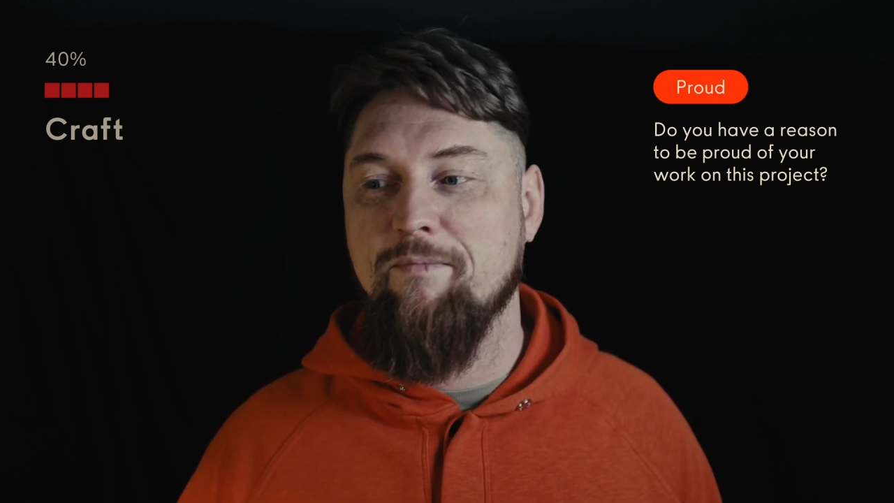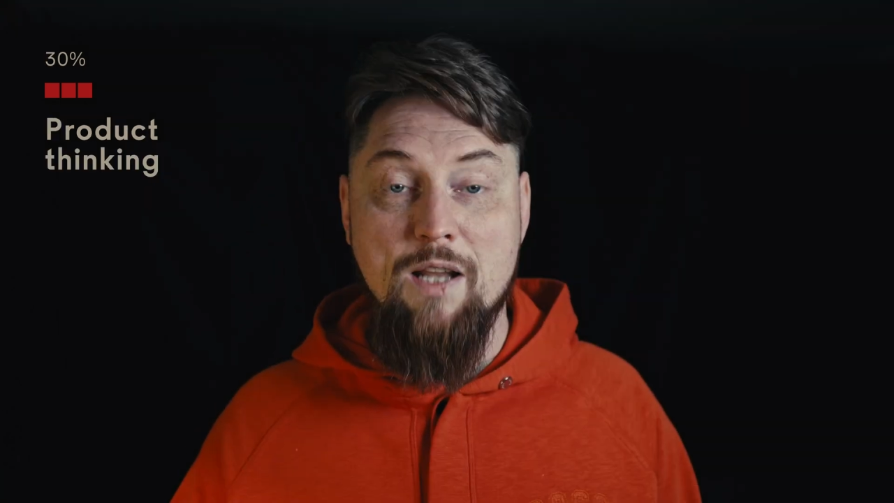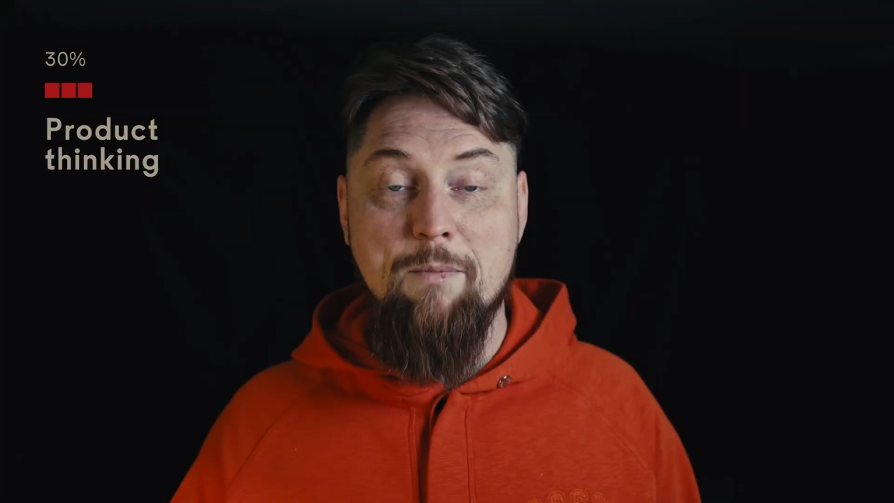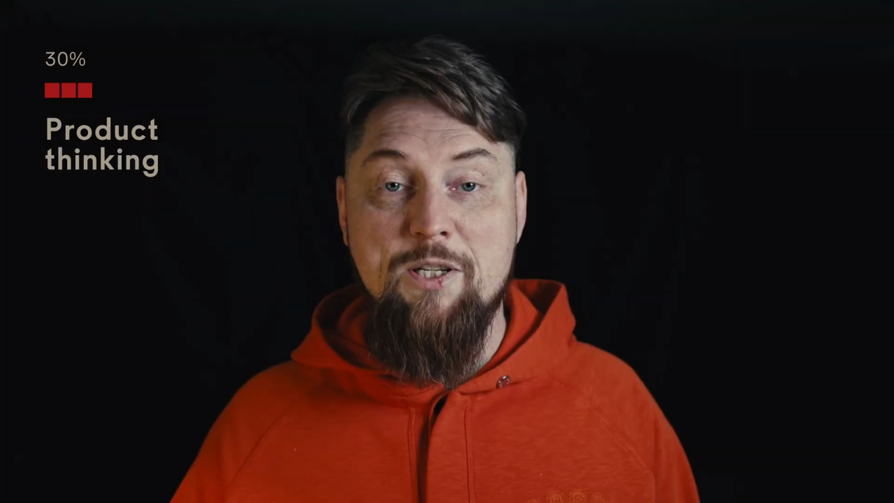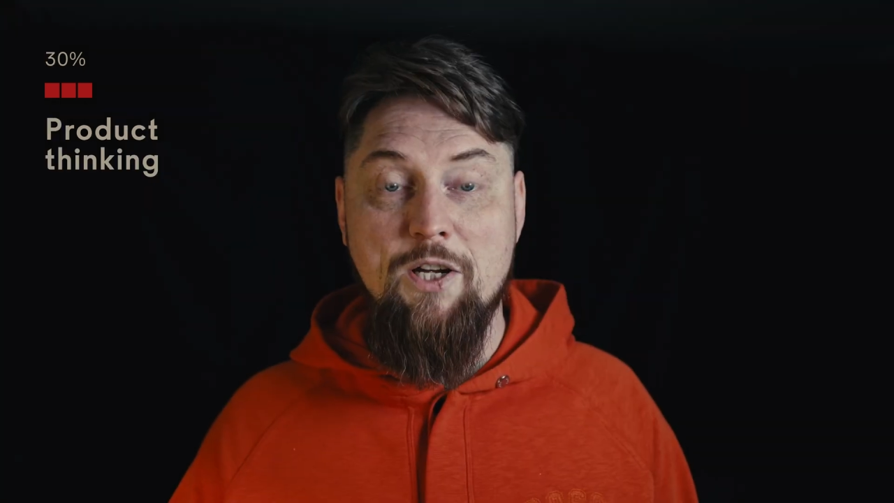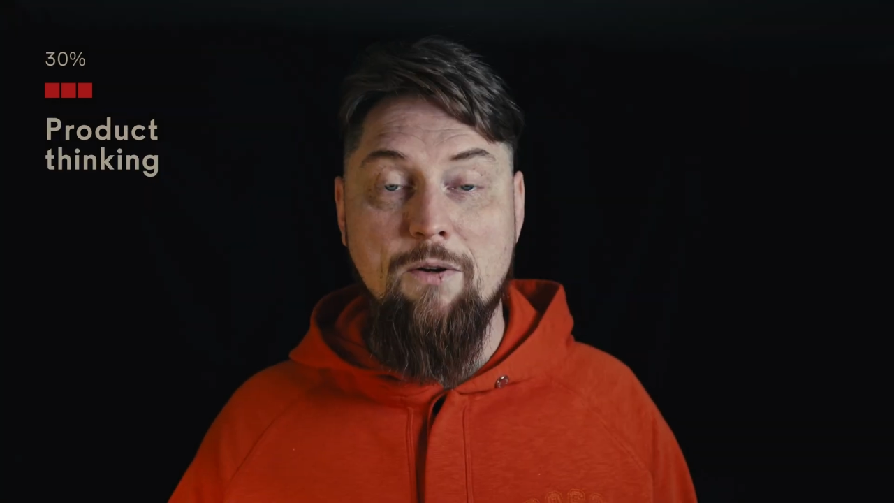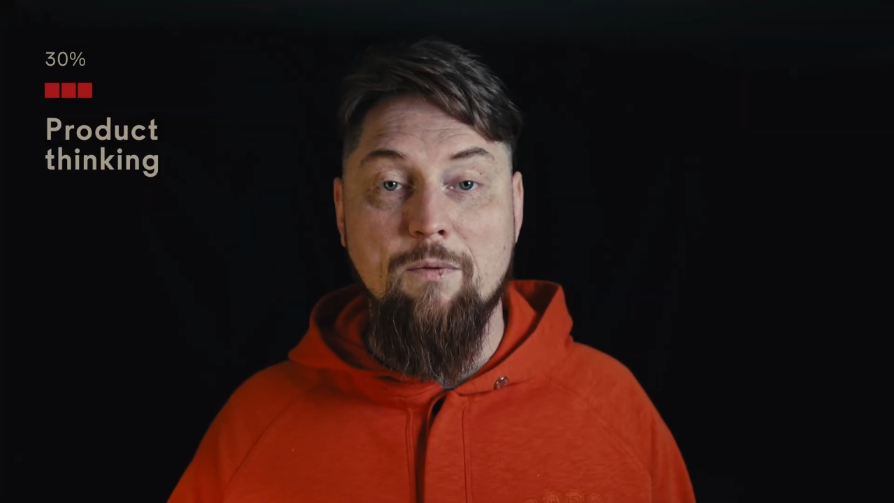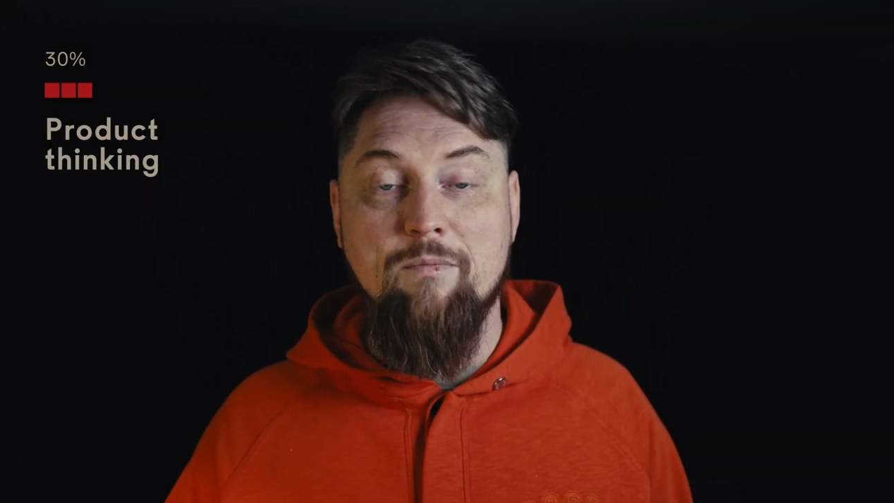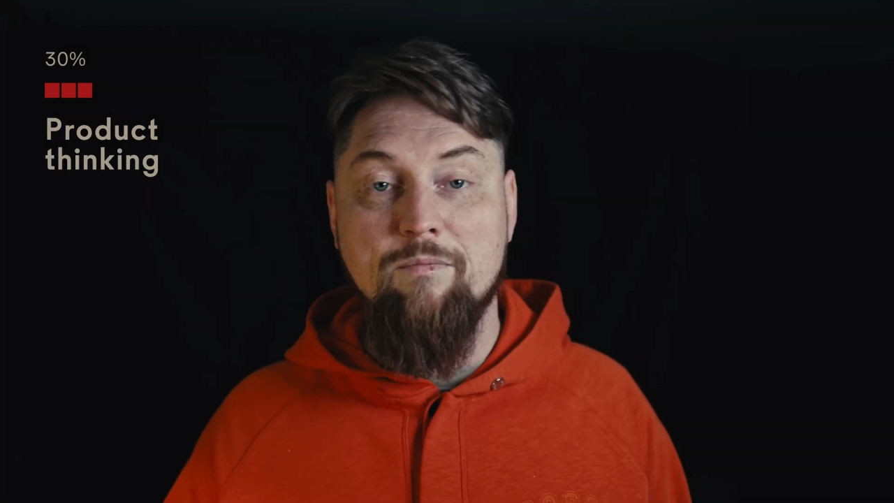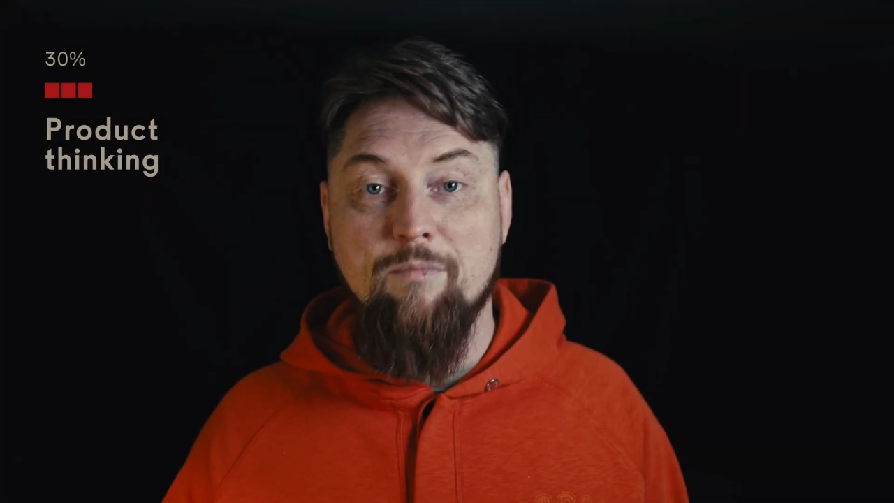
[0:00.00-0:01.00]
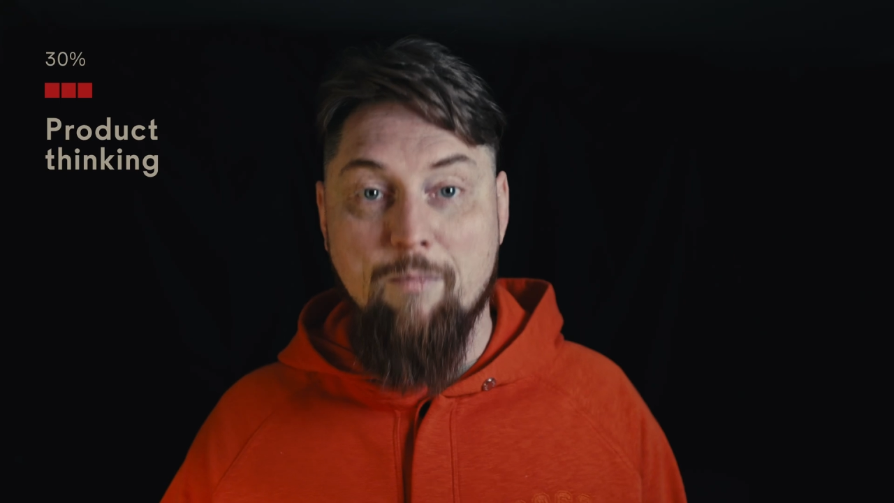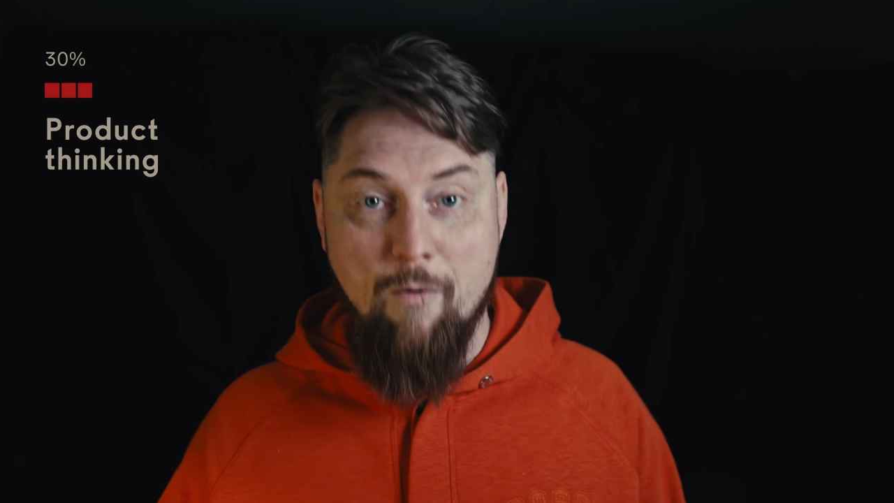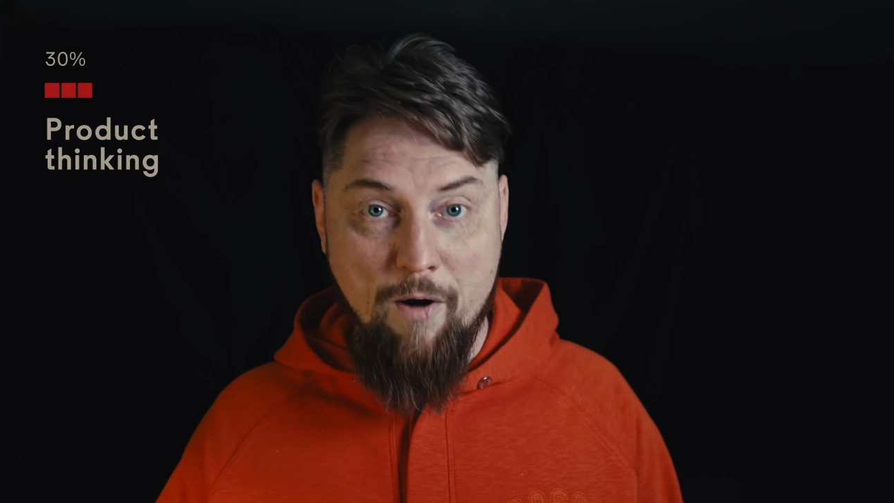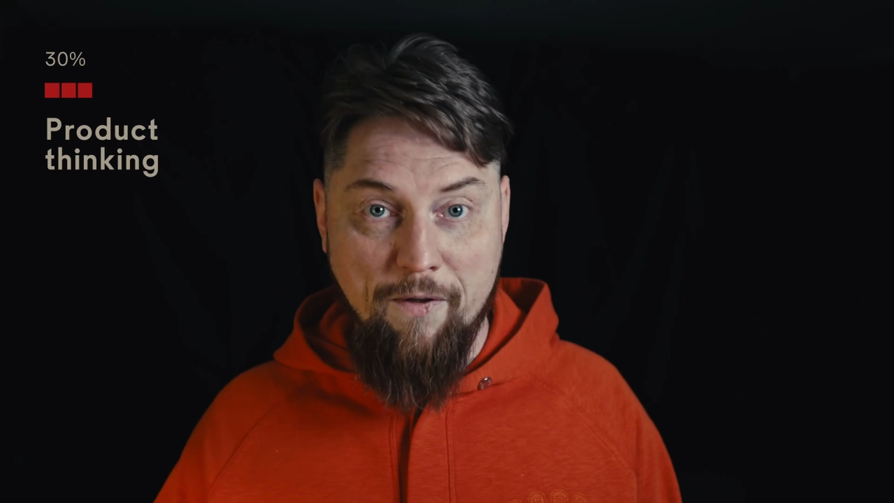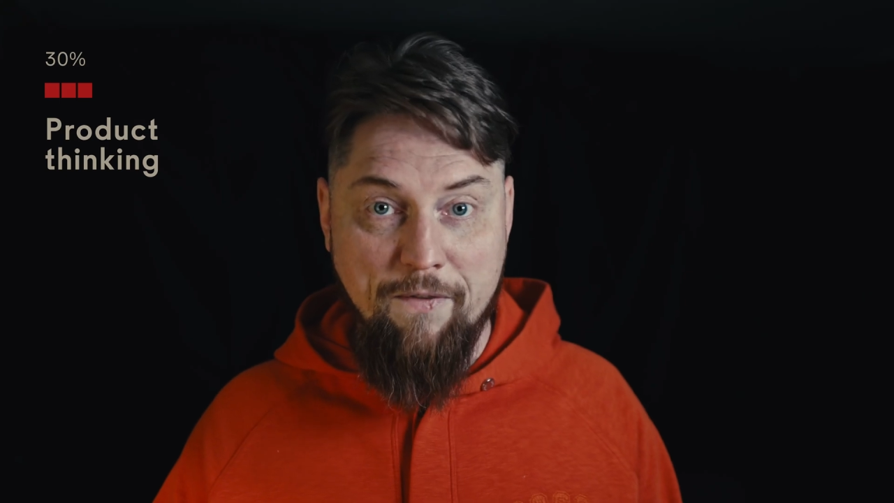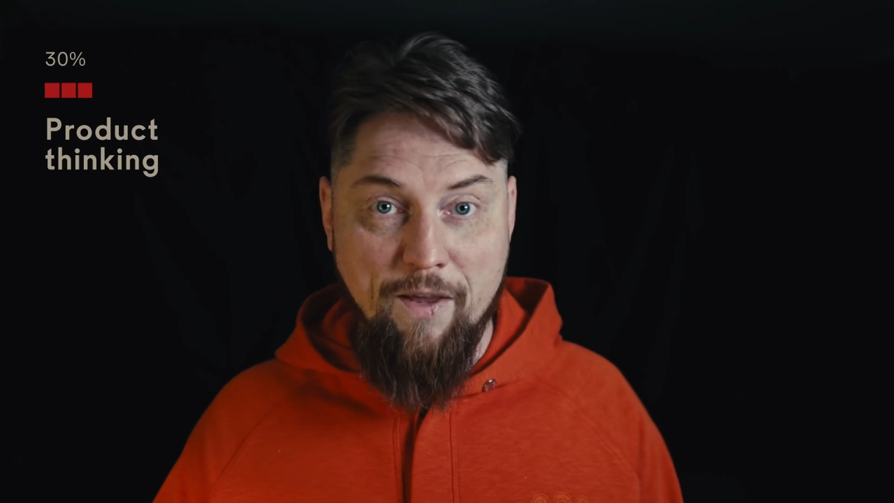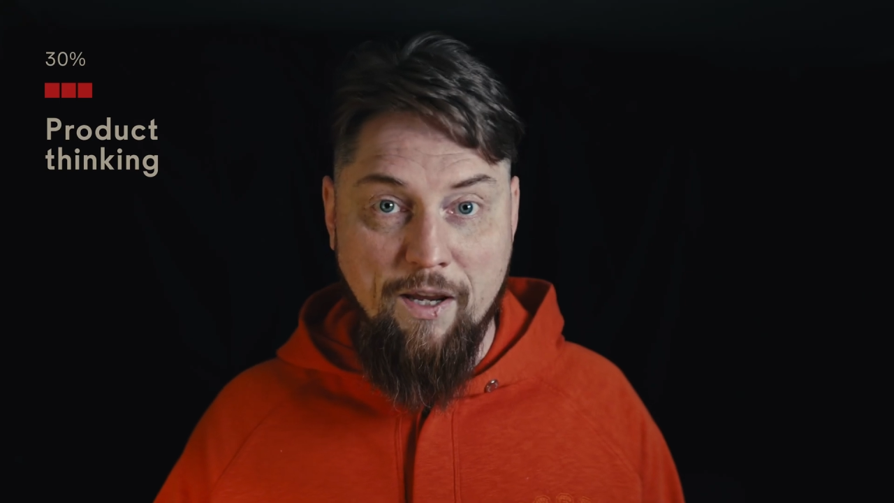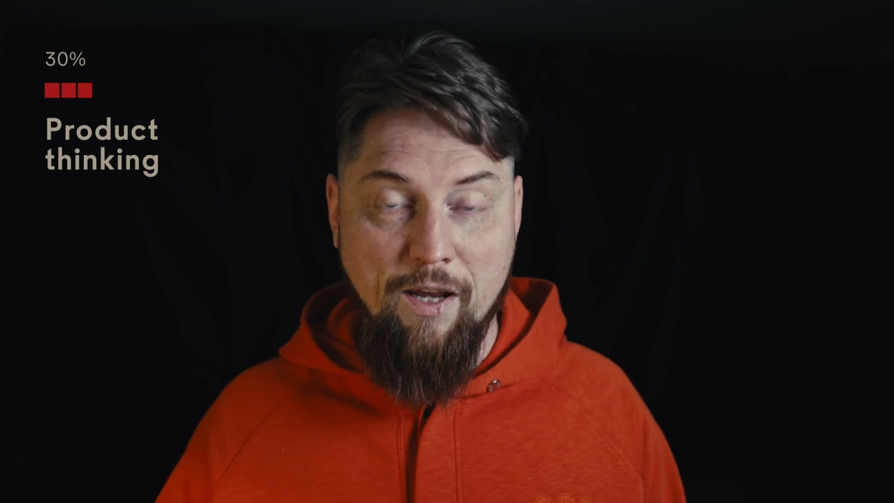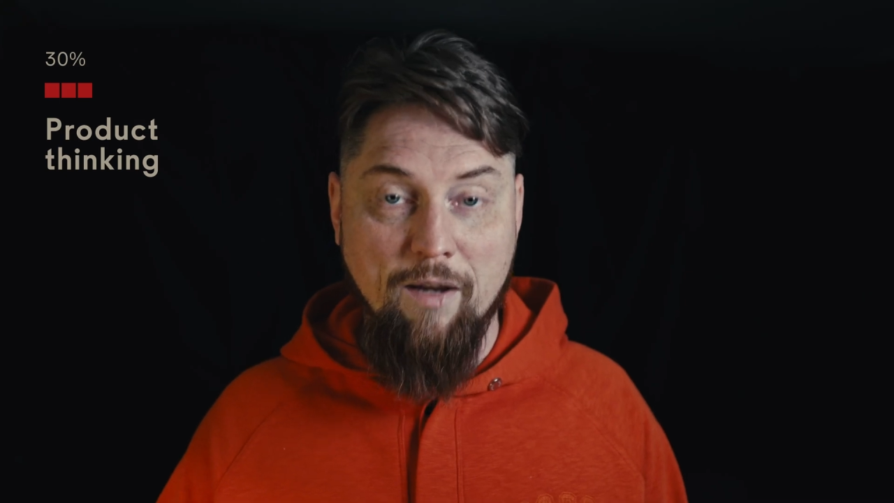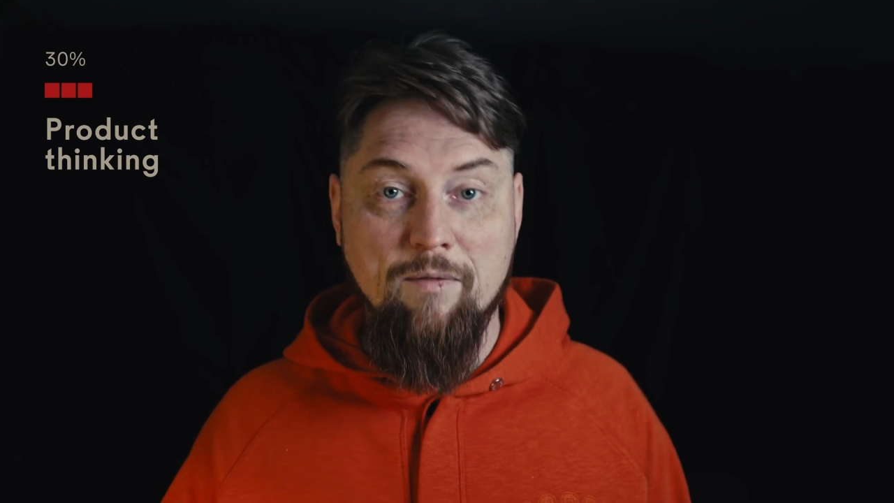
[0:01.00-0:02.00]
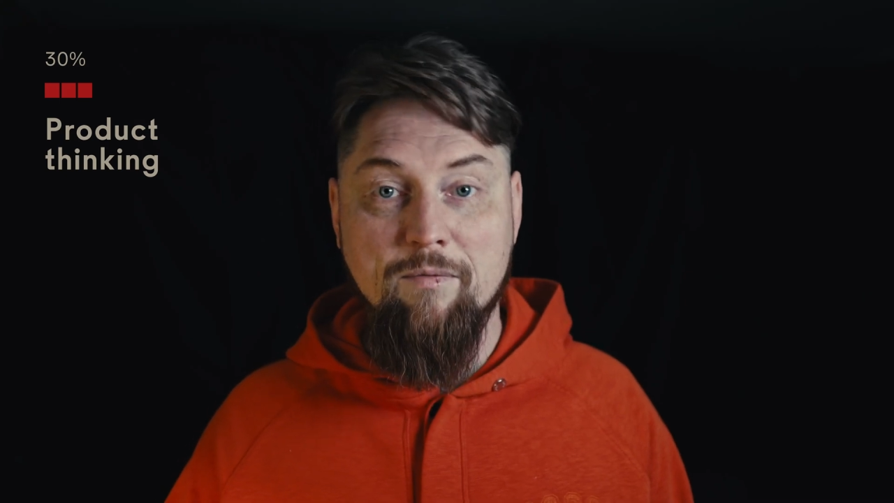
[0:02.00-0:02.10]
Number 2, product thinking.